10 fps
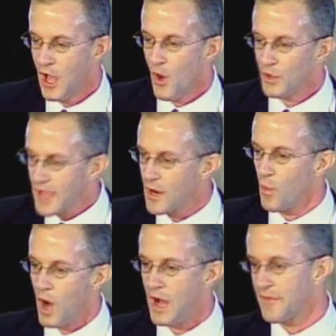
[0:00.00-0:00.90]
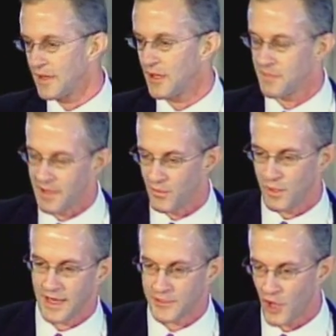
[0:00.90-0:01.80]
We kind of waffled a little bit and we
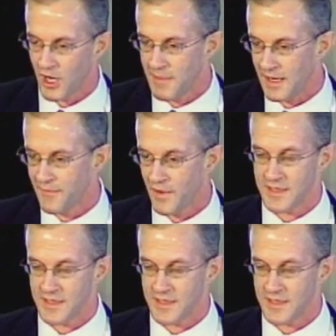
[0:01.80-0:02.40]
got talking back and forth.